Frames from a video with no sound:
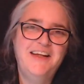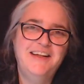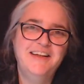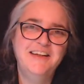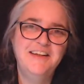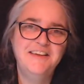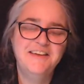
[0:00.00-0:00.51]

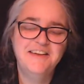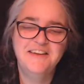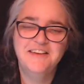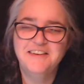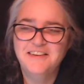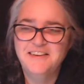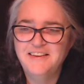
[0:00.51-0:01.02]

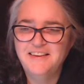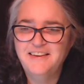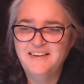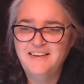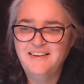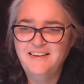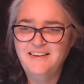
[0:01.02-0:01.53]
Linda,
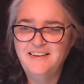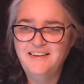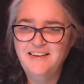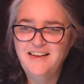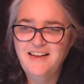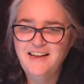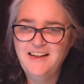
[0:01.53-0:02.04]

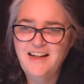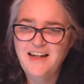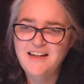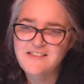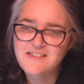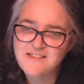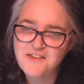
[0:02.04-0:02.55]

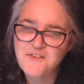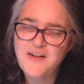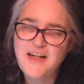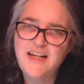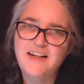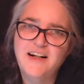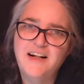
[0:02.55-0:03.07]
yes, Sue
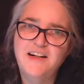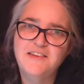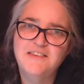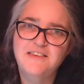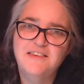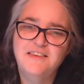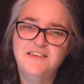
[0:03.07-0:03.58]
had
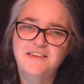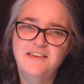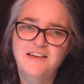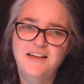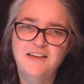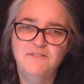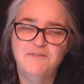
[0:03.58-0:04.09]

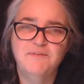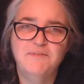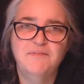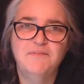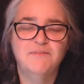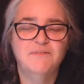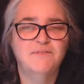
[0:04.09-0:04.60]
it
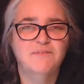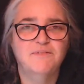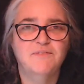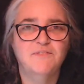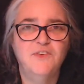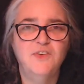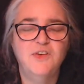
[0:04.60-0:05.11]

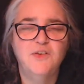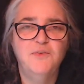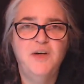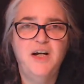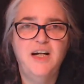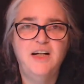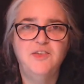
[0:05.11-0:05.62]
took a
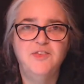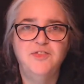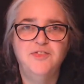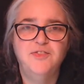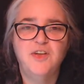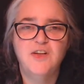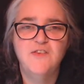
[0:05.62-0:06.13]
while
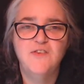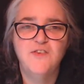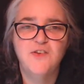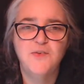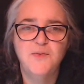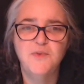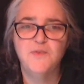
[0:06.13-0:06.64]
because
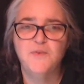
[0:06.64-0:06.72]
Sue was